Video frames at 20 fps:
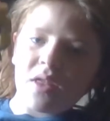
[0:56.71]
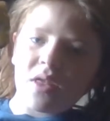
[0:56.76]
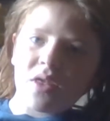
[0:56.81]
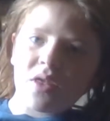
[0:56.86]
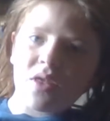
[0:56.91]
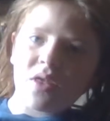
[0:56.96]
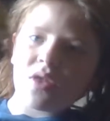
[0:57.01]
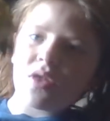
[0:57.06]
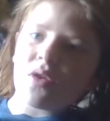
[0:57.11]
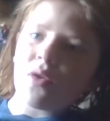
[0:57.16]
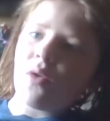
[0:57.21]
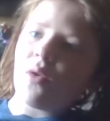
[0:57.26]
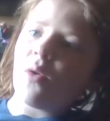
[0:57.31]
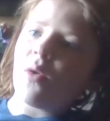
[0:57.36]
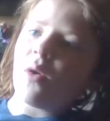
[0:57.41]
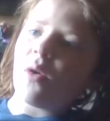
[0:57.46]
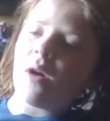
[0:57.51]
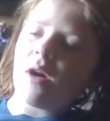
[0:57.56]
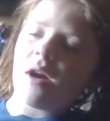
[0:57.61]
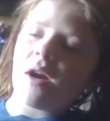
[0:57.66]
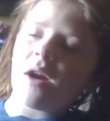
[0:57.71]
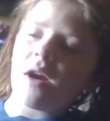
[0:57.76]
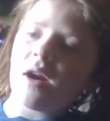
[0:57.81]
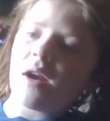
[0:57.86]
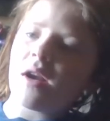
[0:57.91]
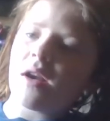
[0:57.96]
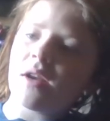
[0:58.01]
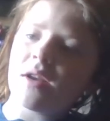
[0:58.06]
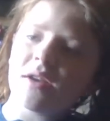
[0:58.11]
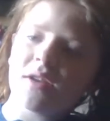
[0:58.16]

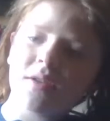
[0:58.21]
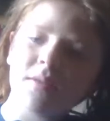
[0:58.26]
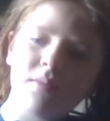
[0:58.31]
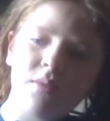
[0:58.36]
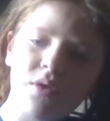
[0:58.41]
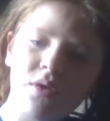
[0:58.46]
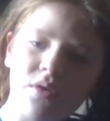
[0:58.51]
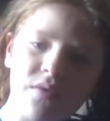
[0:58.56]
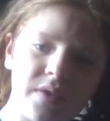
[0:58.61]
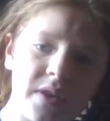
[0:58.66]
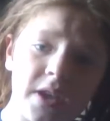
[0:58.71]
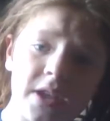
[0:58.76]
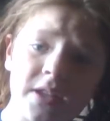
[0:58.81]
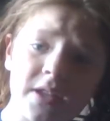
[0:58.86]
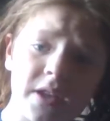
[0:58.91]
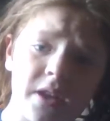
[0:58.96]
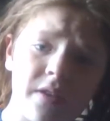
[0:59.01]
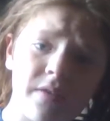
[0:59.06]
Thor's movies